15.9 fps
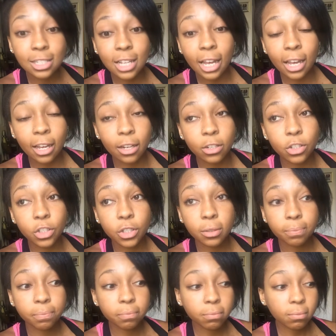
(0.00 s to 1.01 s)
stage.
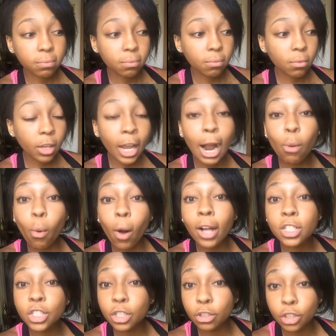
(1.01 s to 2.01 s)
I
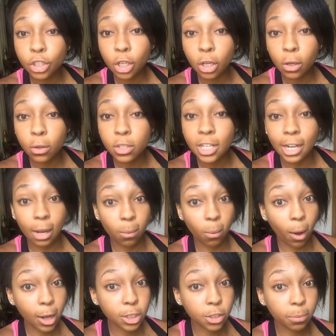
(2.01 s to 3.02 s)
watched their shows, and I
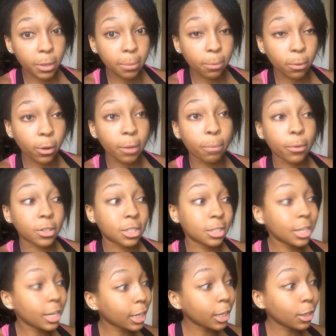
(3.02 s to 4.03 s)
watched people in
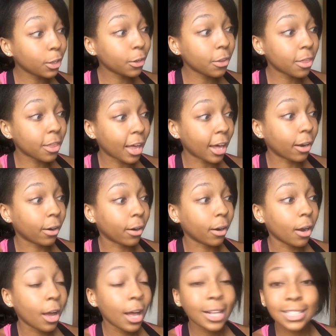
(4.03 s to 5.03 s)
particular that
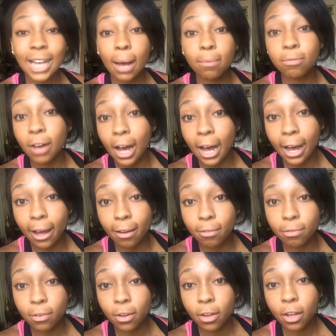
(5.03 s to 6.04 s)
are top
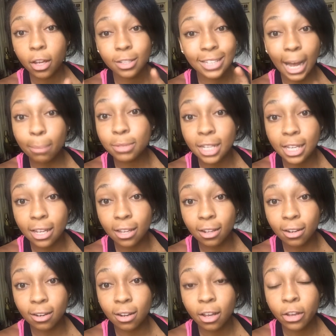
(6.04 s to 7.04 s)
5, top
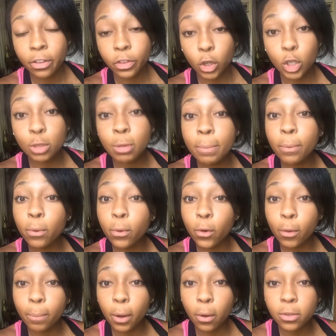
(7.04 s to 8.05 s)
10, those people who
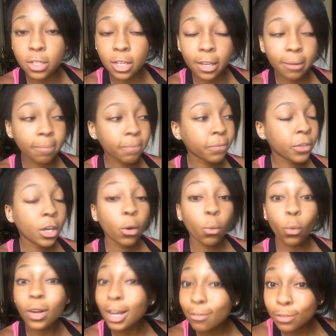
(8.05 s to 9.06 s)
are posing.
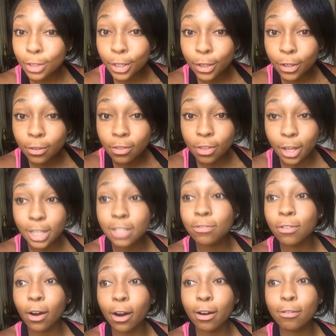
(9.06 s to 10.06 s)
What I've learned thus
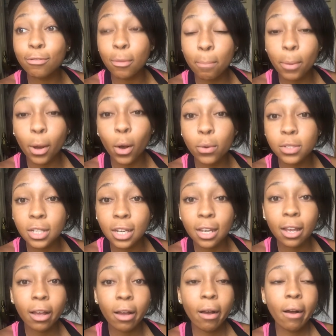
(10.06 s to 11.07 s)
far from posing,